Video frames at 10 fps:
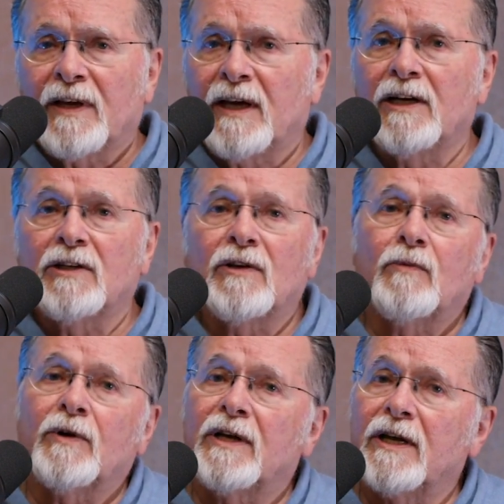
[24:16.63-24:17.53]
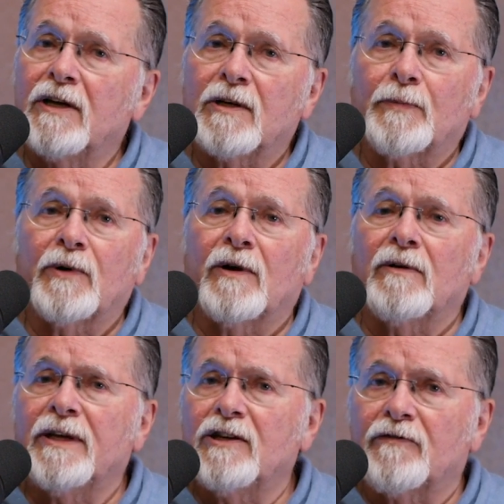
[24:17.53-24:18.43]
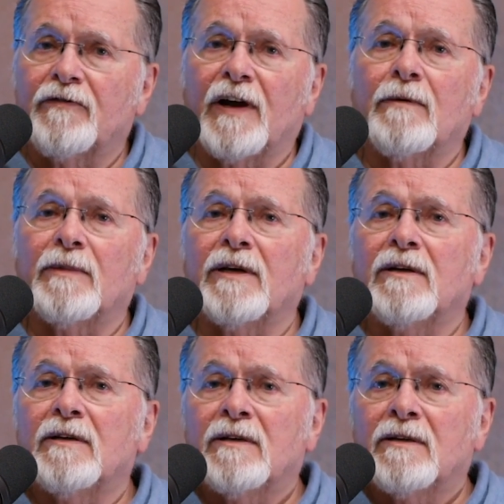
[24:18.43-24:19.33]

Get into the word, get into prayer, lead your family,